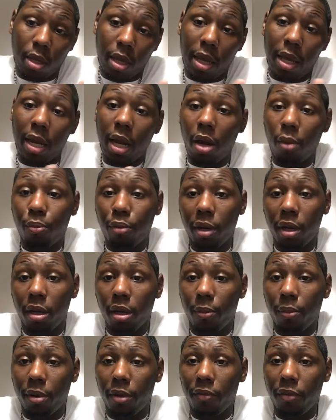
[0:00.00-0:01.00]
and I'll bring it
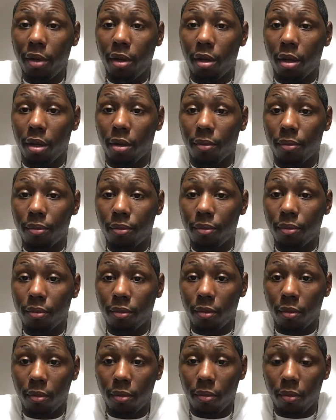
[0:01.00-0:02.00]
up in a video.
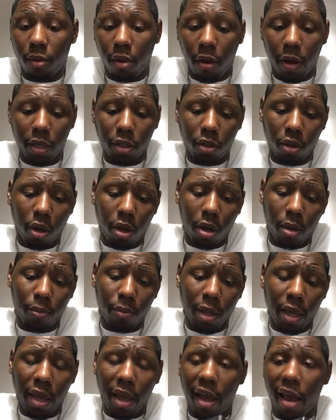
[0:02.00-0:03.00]
All right, so
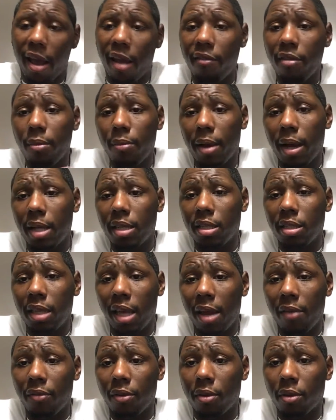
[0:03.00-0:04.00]
everybody just
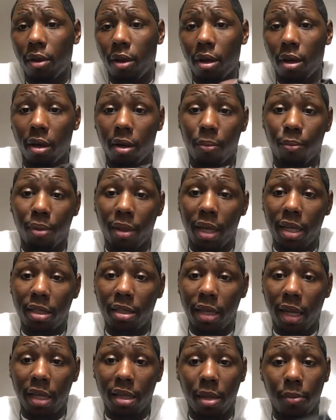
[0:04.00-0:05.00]
have a blessed
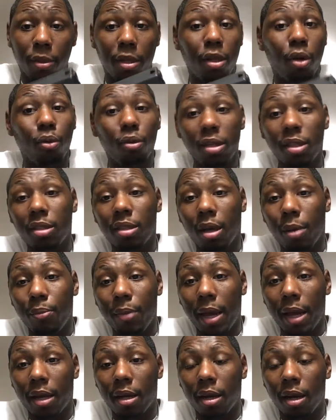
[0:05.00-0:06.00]
day. Let me load this gun
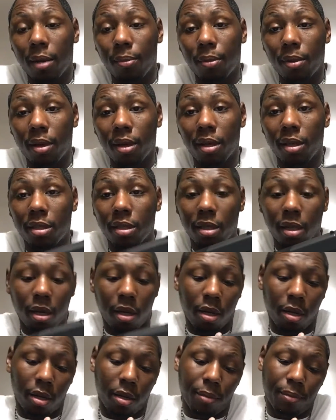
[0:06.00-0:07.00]
back up, because
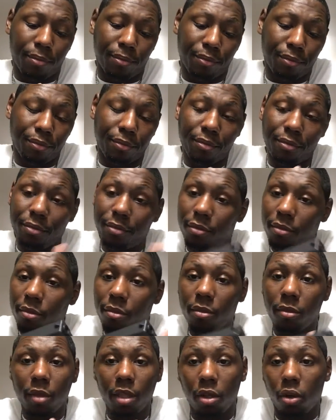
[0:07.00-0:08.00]

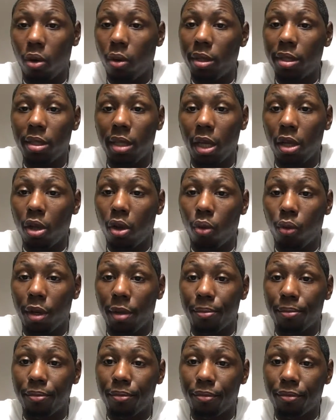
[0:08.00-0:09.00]
always stay loaded.
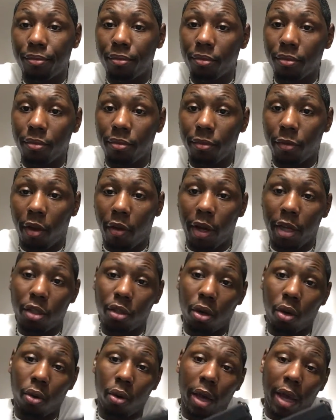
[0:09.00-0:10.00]
All right,
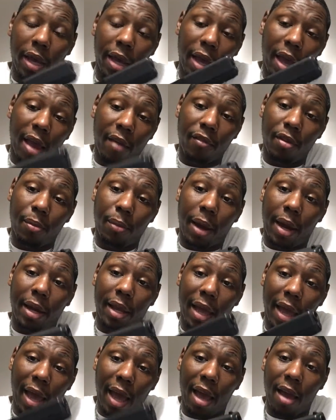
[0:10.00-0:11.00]
so everybody
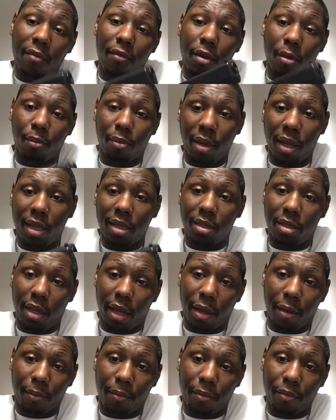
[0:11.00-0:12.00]
have a blessed
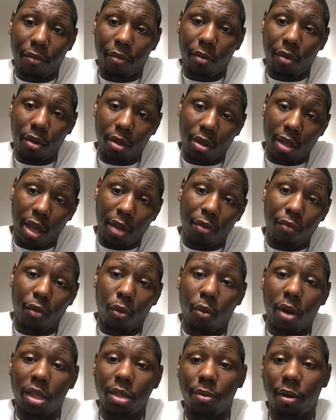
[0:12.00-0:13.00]
day. Thank you for
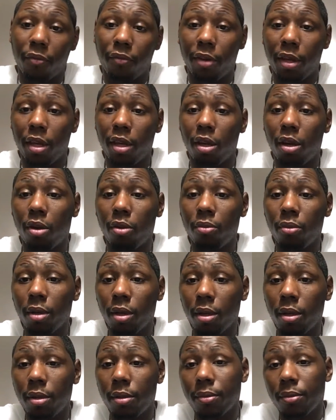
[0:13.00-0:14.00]
watching my video,
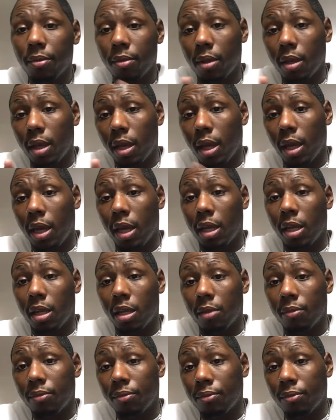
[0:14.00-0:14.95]
and